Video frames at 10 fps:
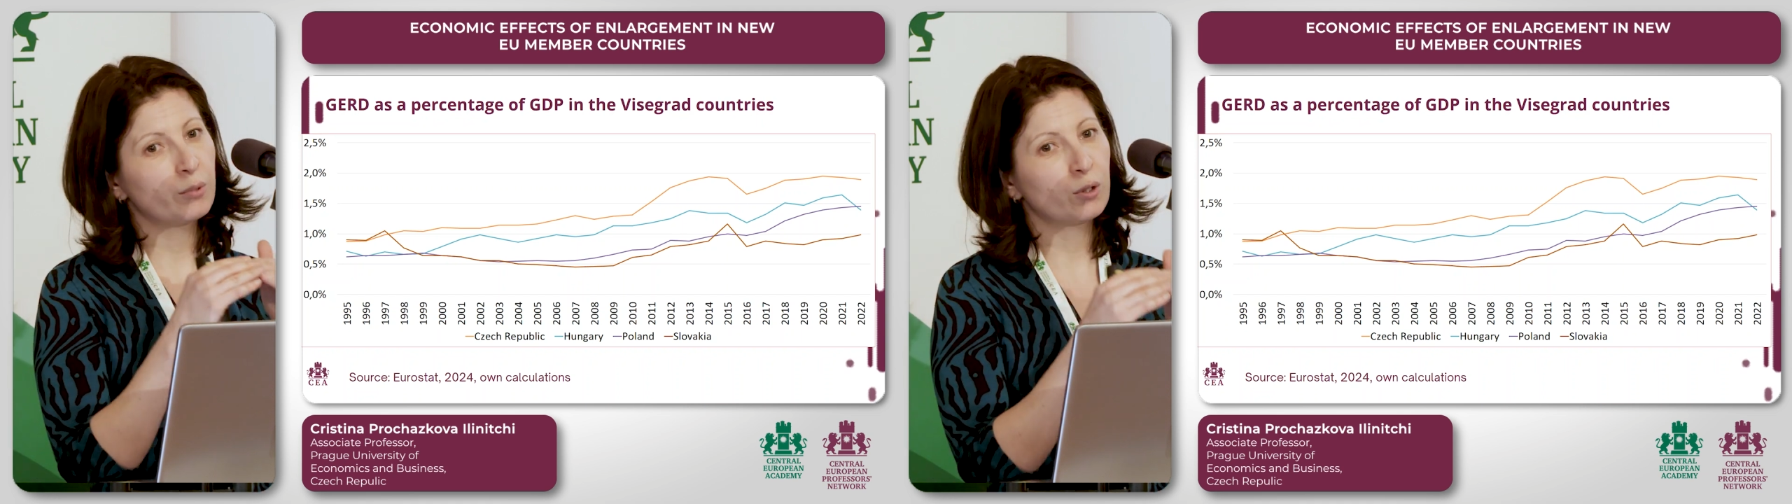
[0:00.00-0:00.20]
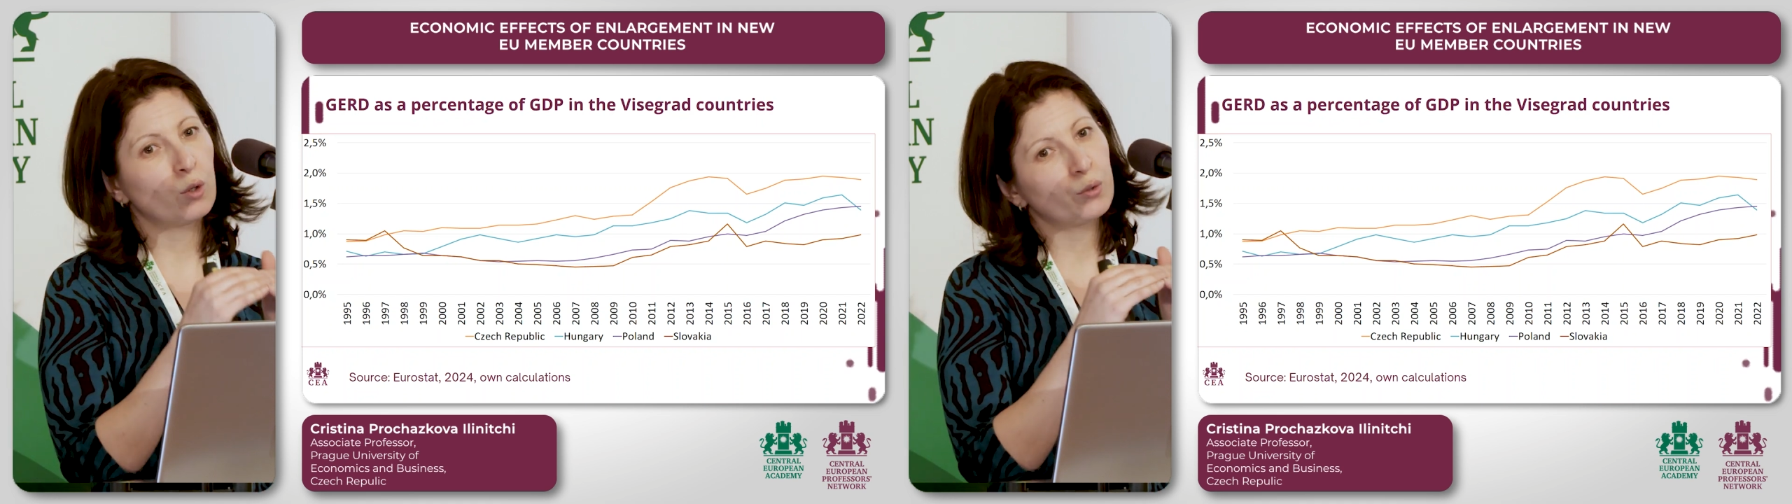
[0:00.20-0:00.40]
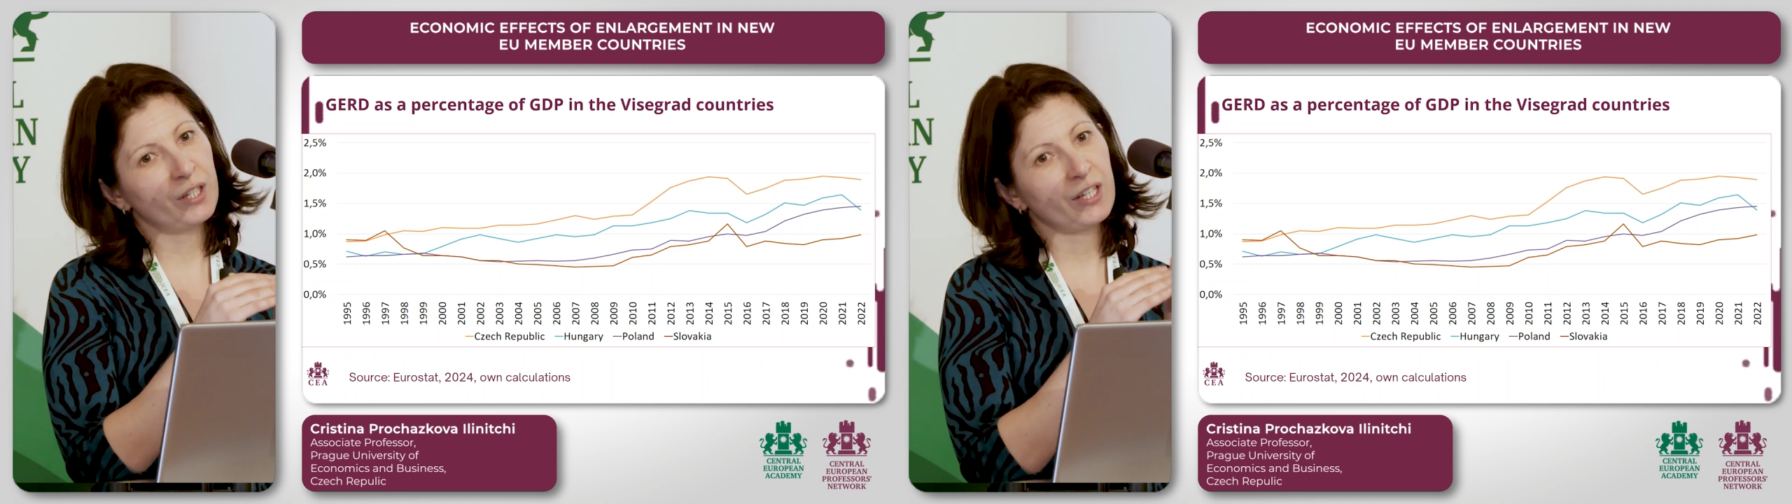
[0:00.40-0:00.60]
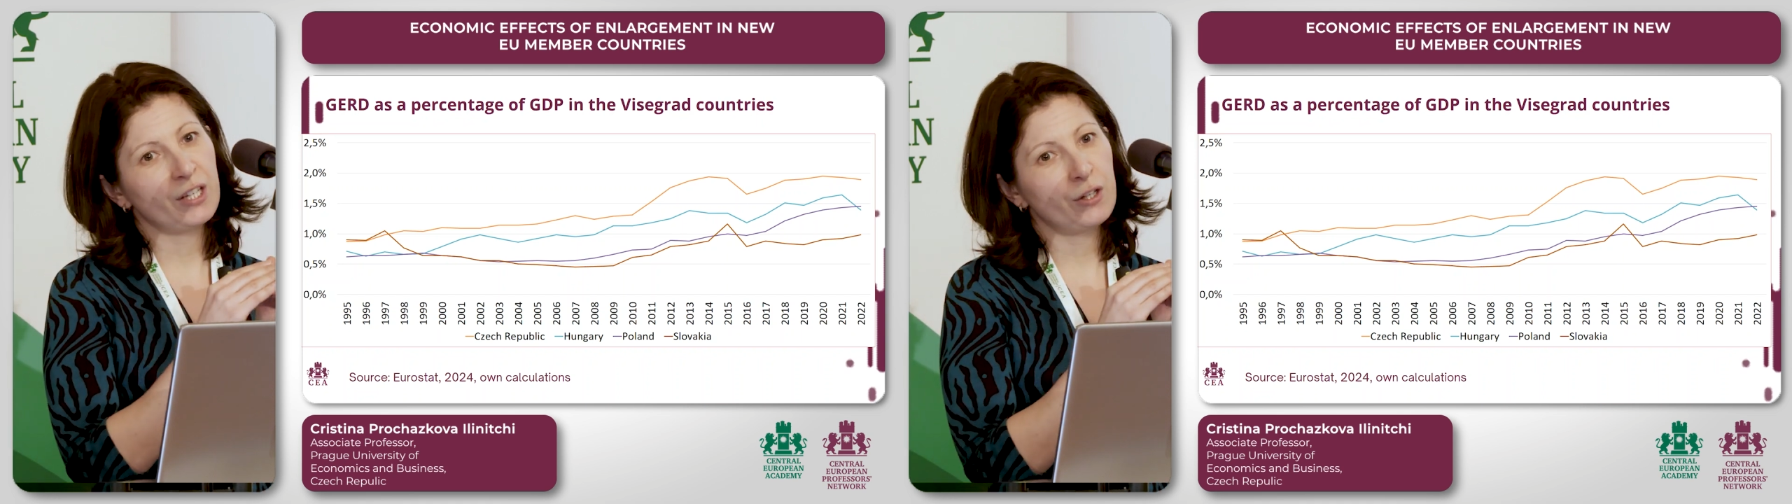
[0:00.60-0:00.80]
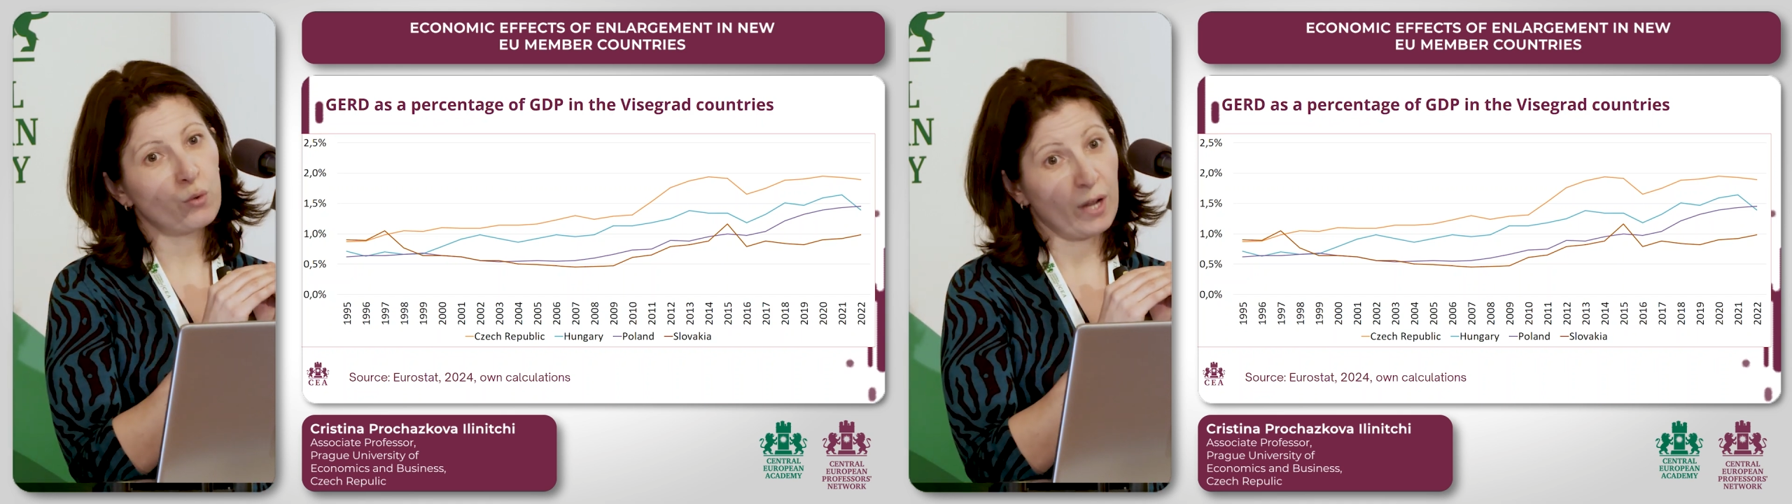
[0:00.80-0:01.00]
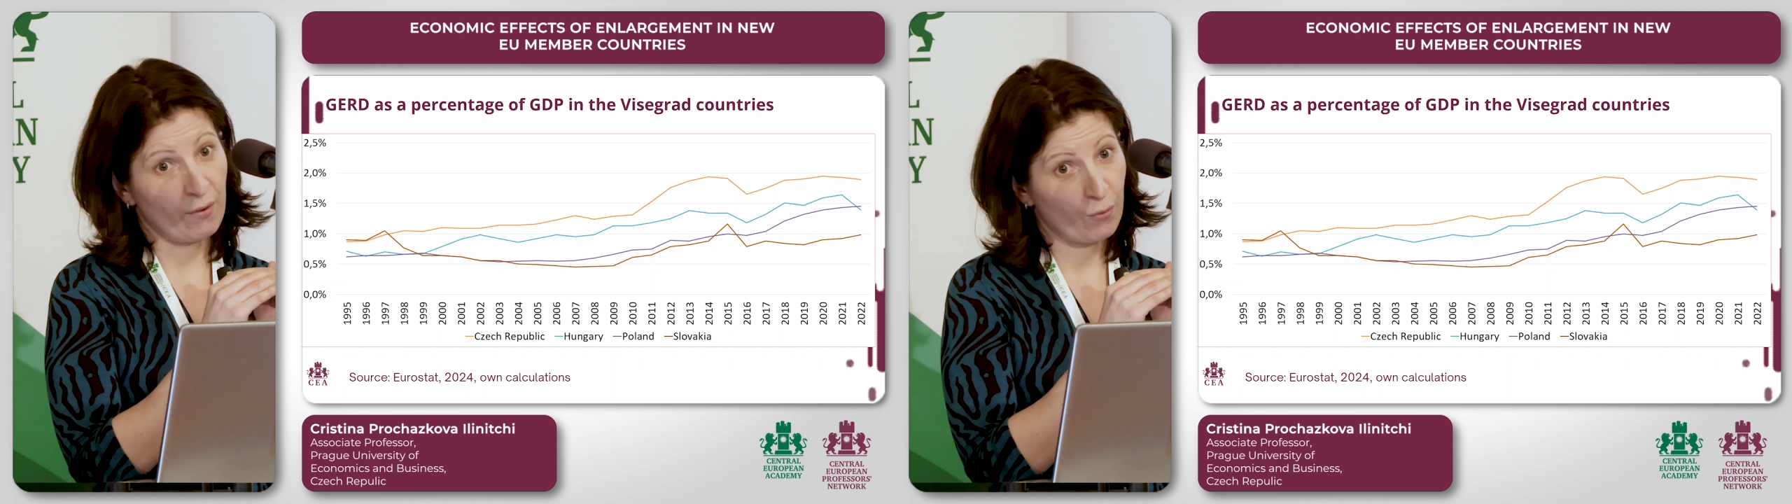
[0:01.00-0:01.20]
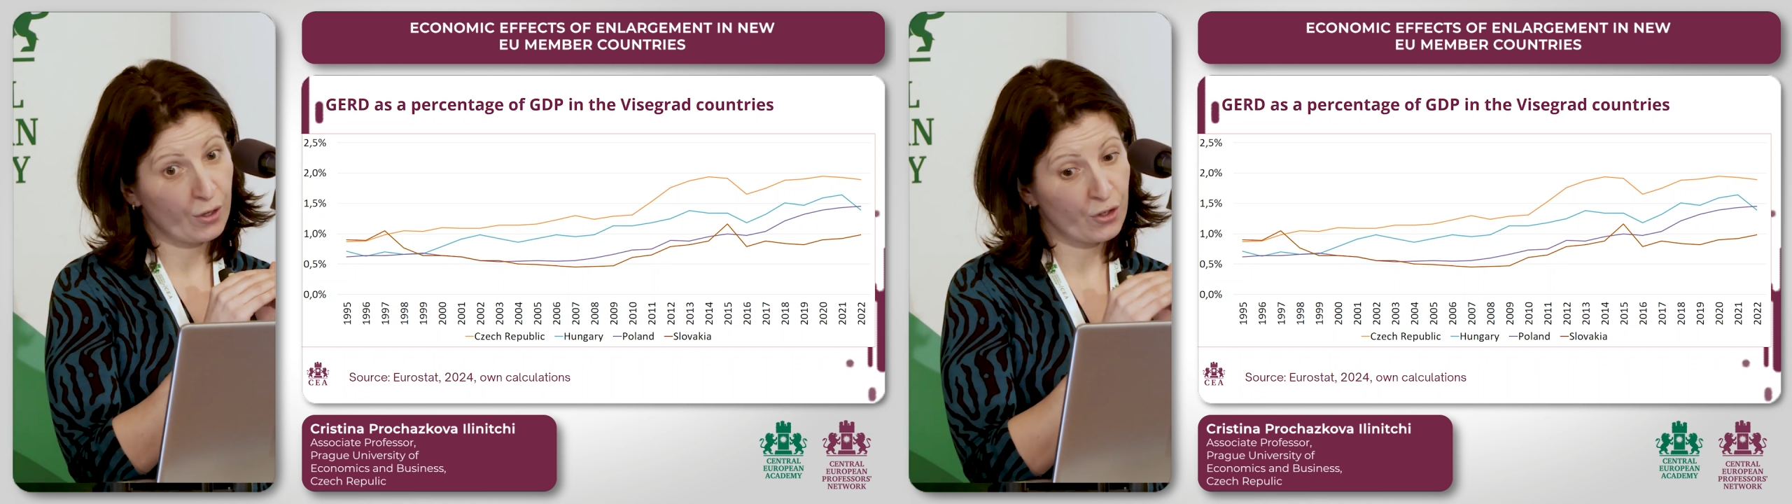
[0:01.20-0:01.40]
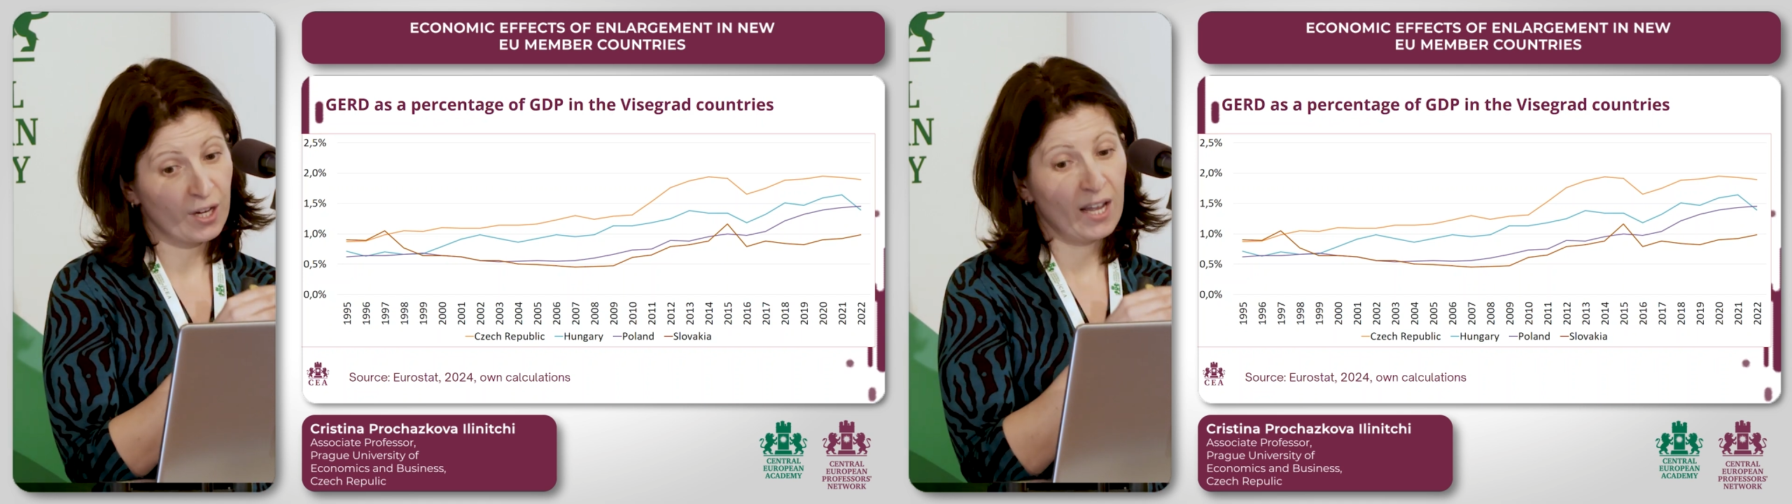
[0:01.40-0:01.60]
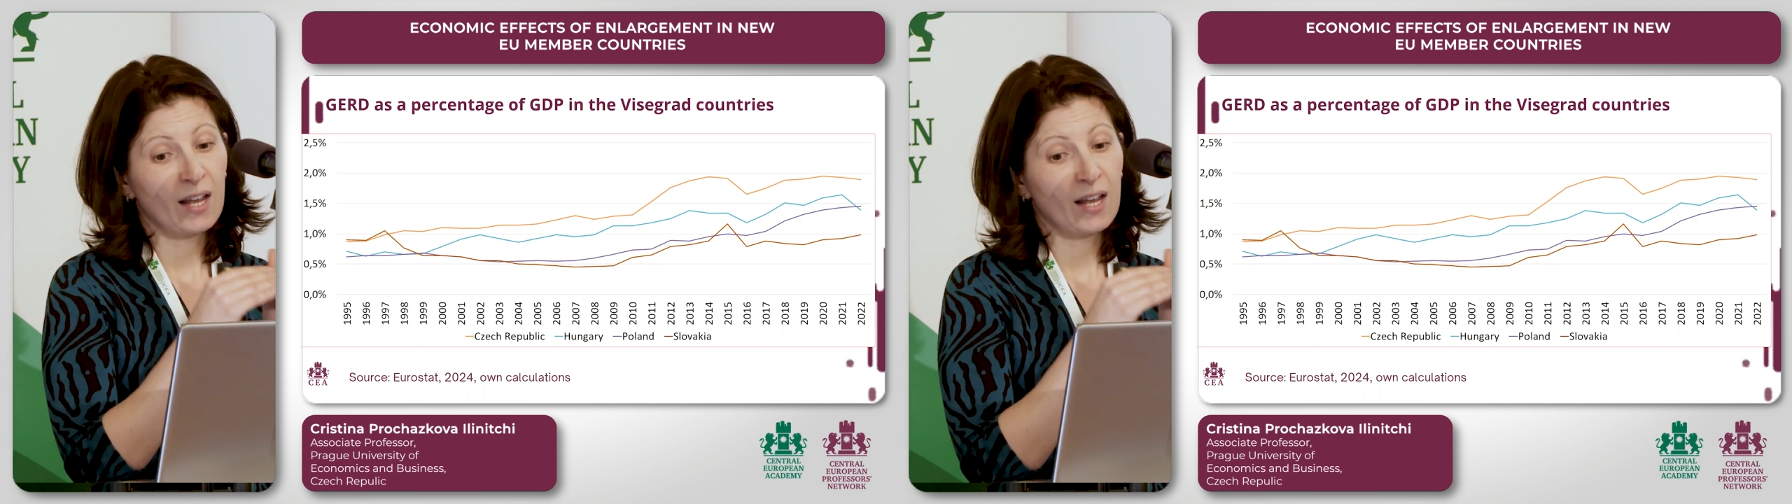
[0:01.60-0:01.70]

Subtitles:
below the EU average